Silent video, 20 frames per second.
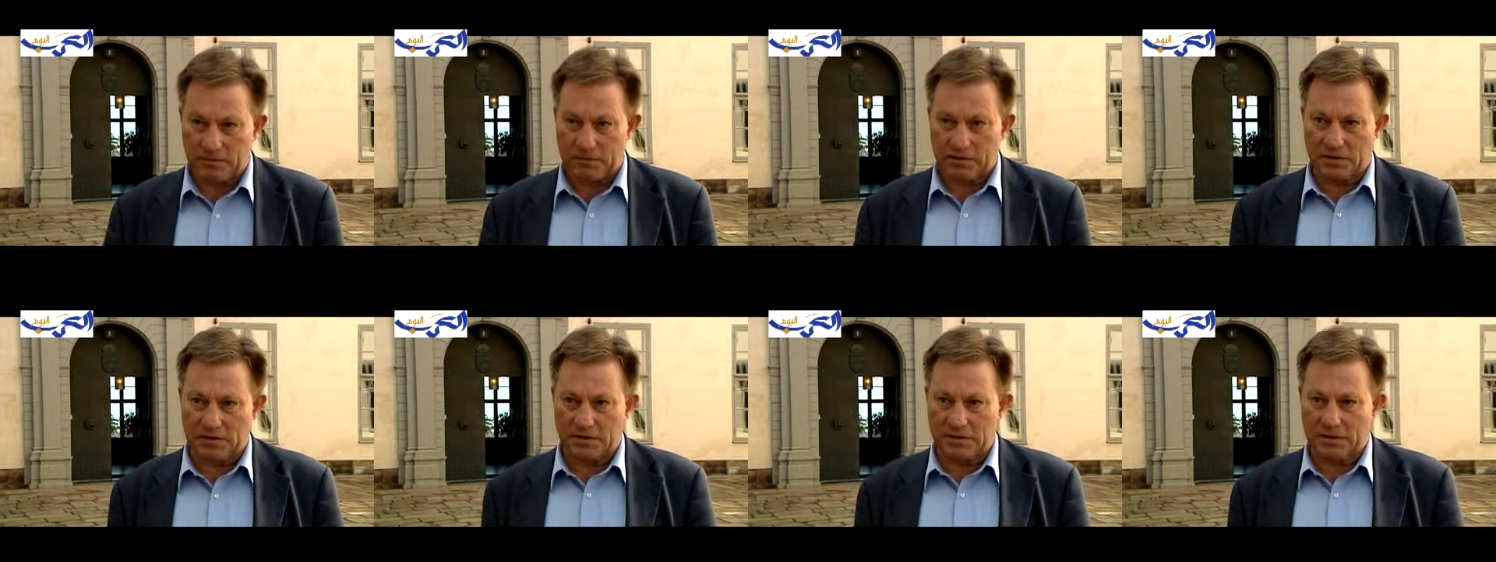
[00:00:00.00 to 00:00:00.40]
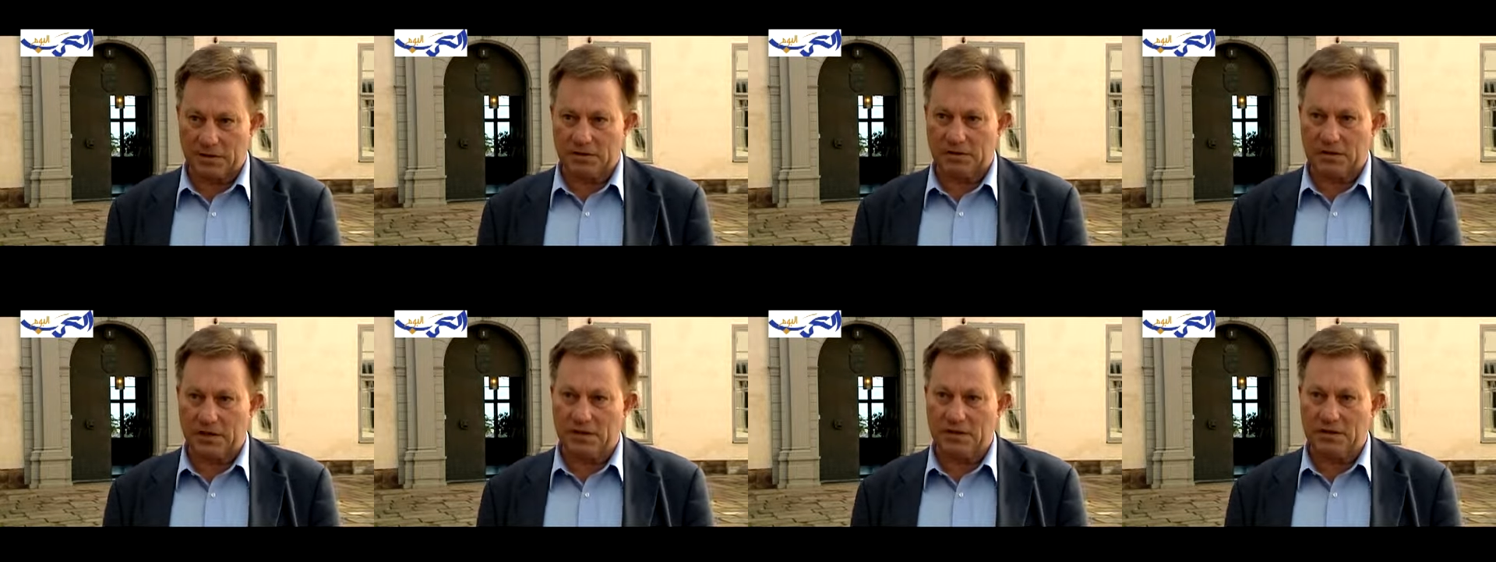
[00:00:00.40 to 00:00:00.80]
but it
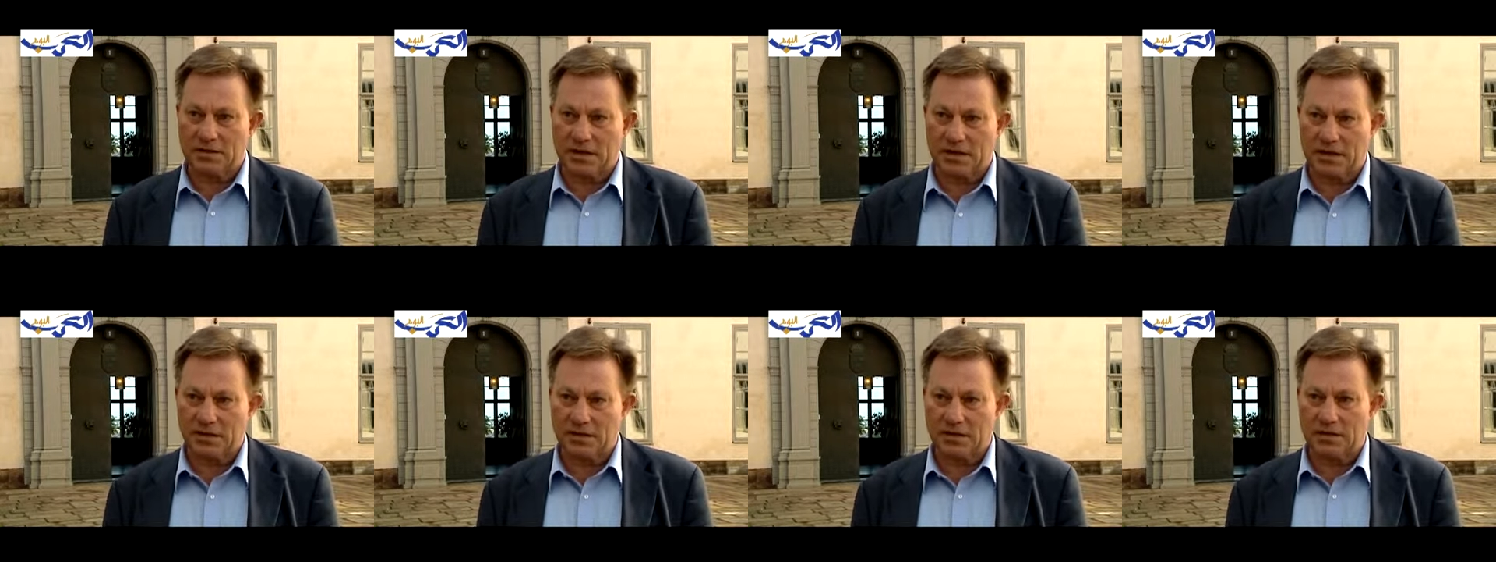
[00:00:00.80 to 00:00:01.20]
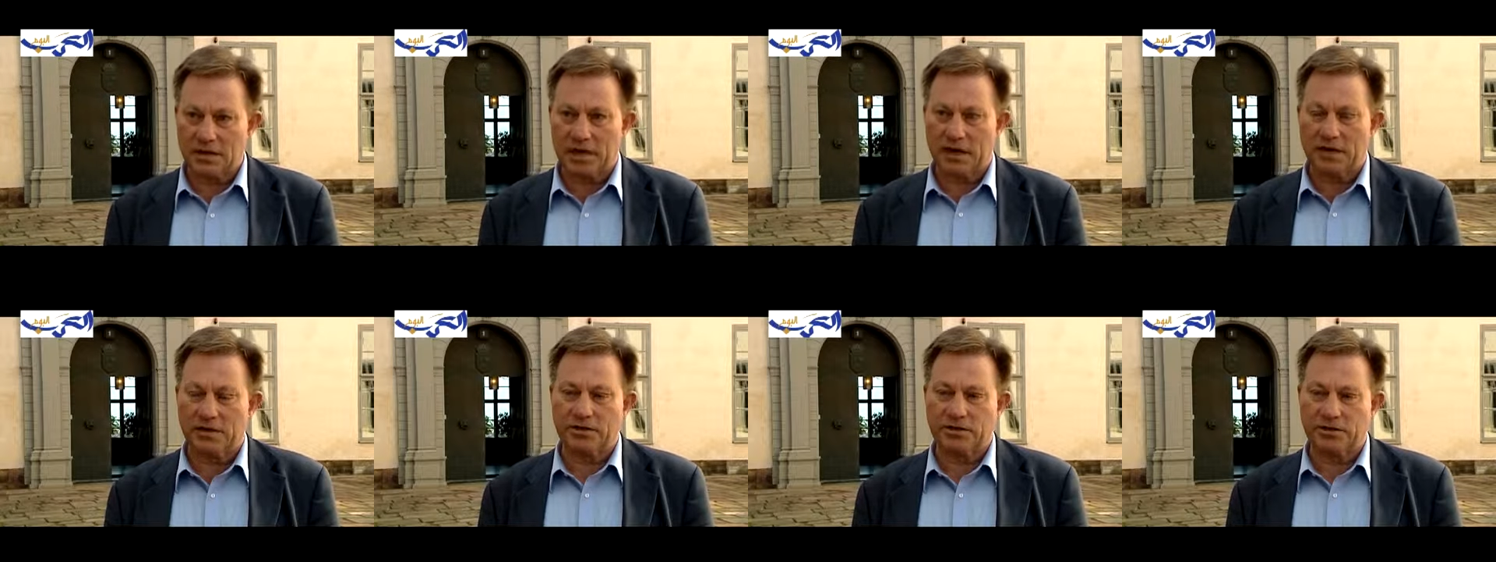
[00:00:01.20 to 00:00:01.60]
says in dignity
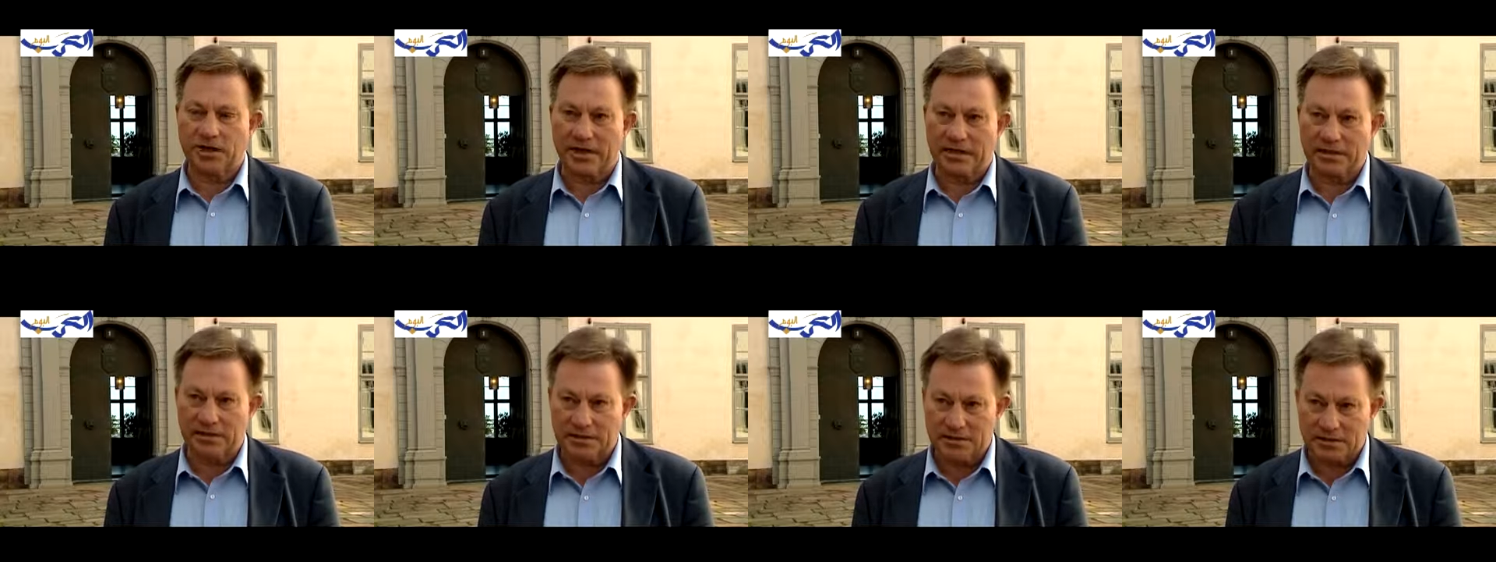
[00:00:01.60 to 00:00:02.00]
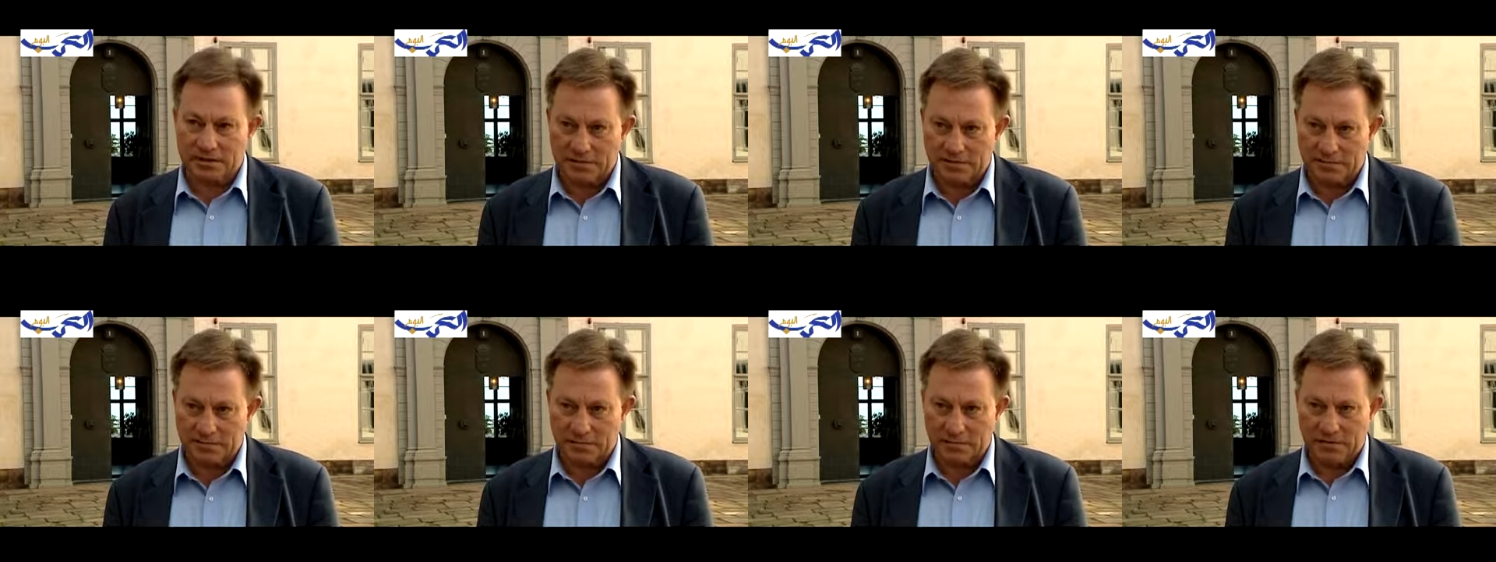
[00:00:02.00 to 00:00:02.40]
and
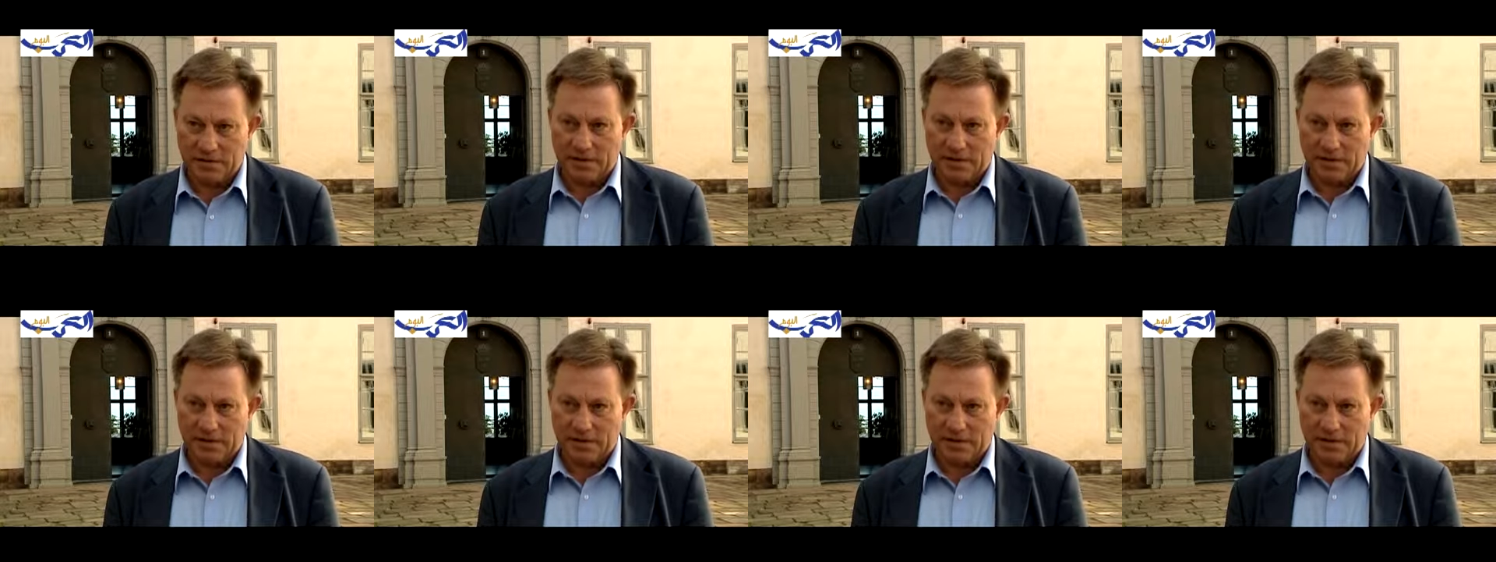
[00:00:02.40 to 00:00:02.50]
rights.